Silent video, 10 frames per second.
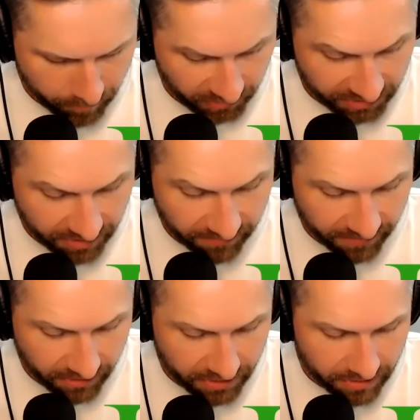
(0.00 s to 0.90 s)
which is still
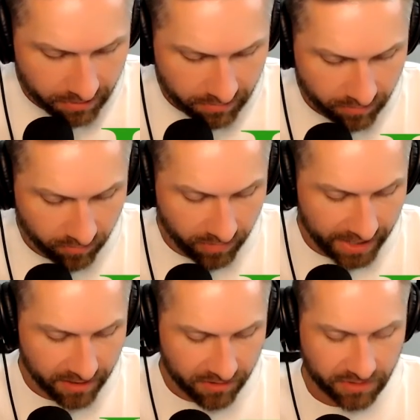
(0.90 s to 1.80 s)
very good.
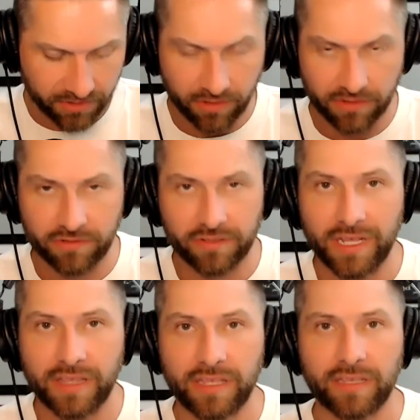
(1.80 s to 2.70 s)
Raiders, Chargers.
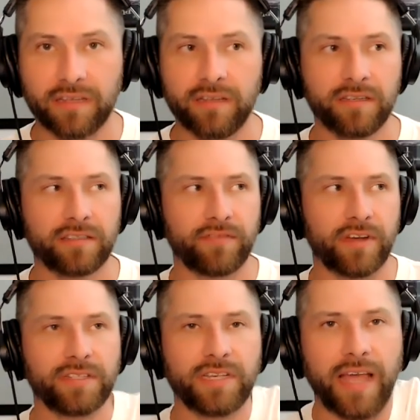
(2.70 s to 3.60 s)
I think
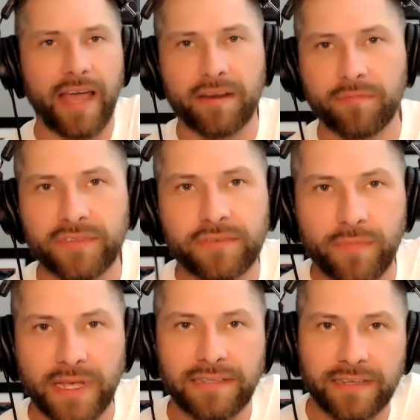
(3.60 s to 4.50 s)
Devontae Adams
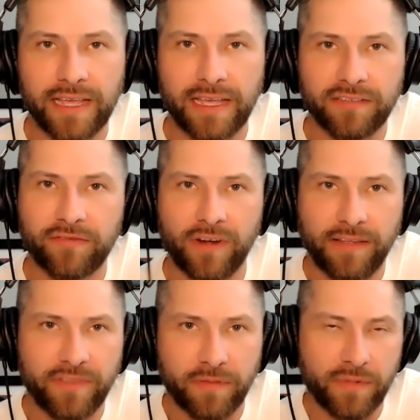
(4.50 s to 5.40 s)
makes a case for
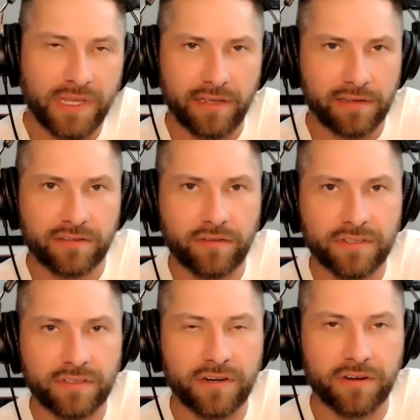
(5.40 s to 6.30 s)
MVP, and so
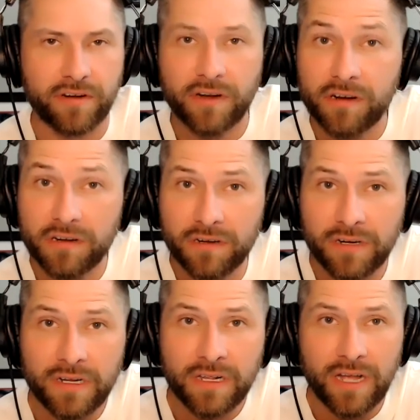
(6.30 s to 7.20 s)
does Derek Carr.
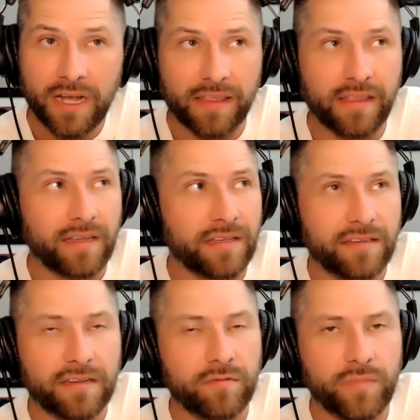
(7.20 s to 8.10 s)
I think it's
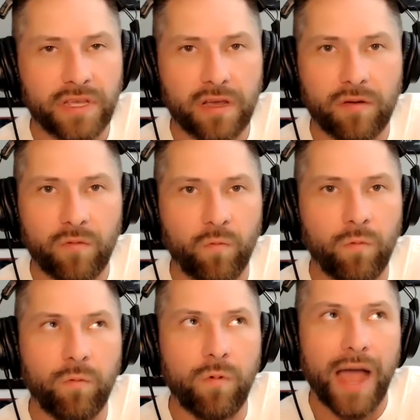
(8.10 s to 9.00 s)
going to be
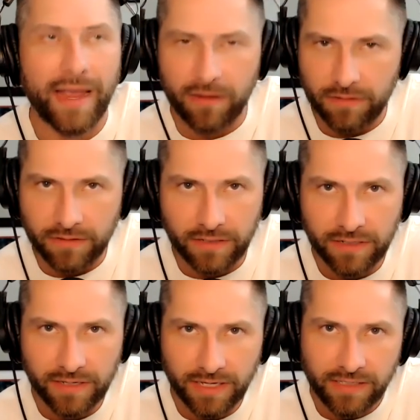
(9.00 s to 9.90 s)
wild
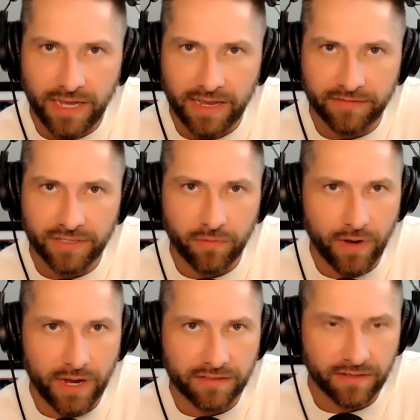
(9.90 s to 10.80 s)
in the AFC
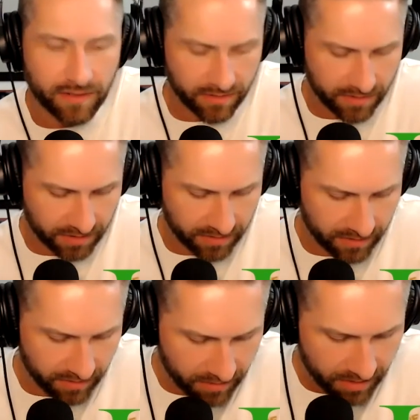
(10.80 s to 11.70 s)
West this
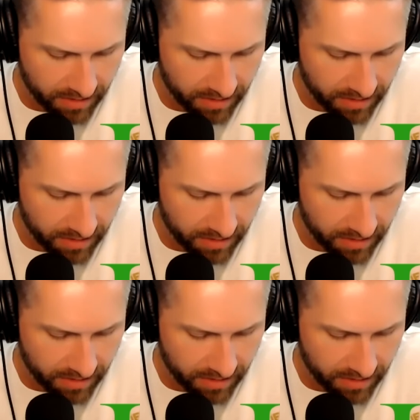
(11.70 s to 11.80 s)
year,